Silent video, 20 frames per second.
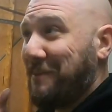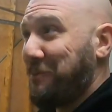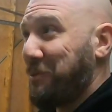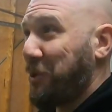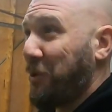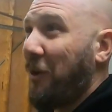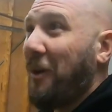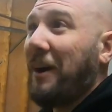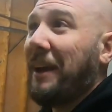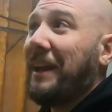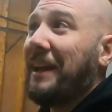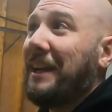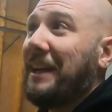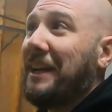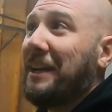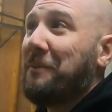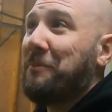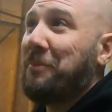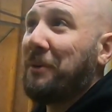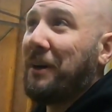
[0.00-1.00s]
I'm
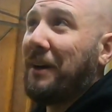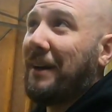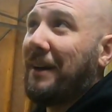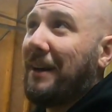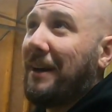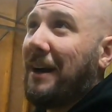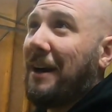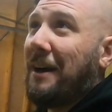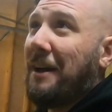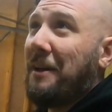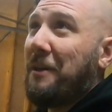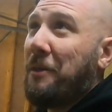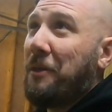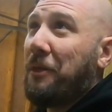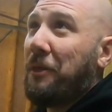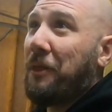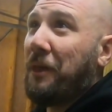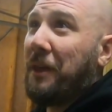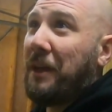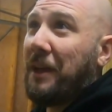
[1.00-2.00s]
trying, but I
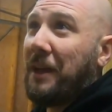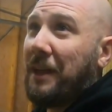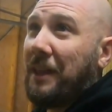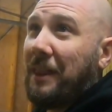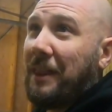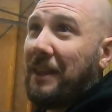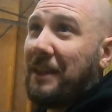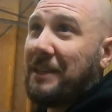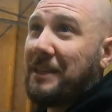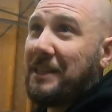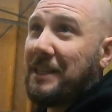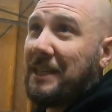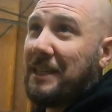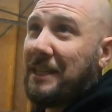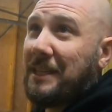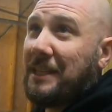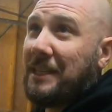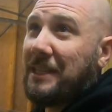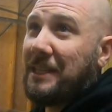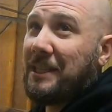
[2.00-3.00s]
think this
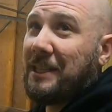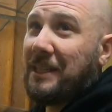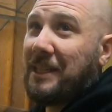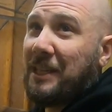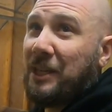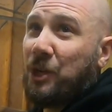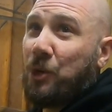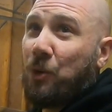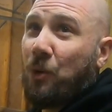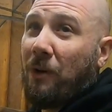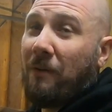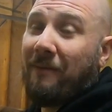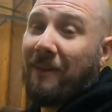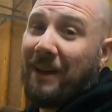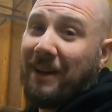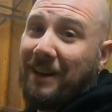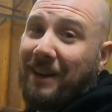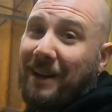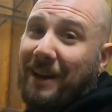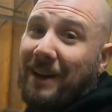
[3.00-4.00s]
is the
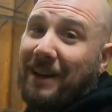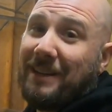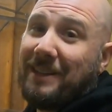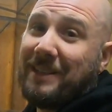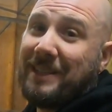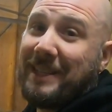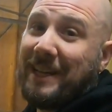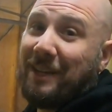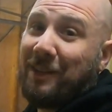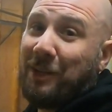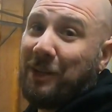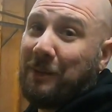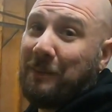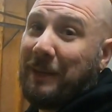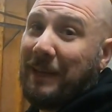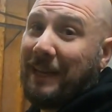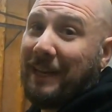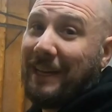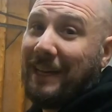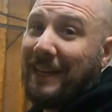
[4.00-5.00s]
Corvette gods telling
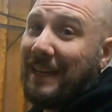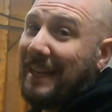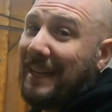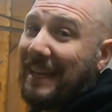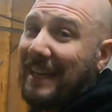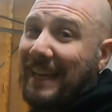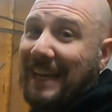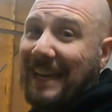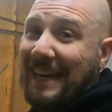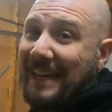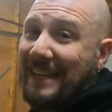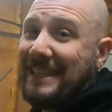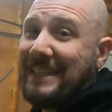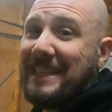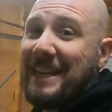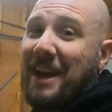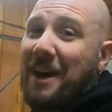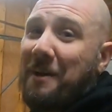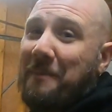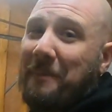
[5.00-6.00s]
me it is
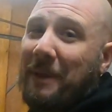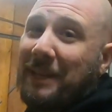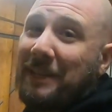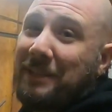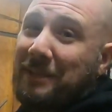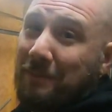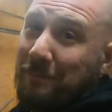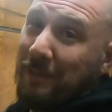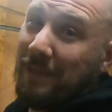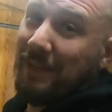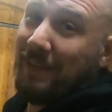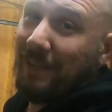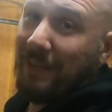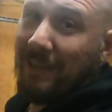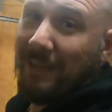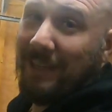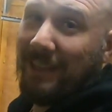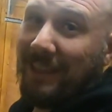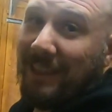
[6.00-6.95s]
not meant to be.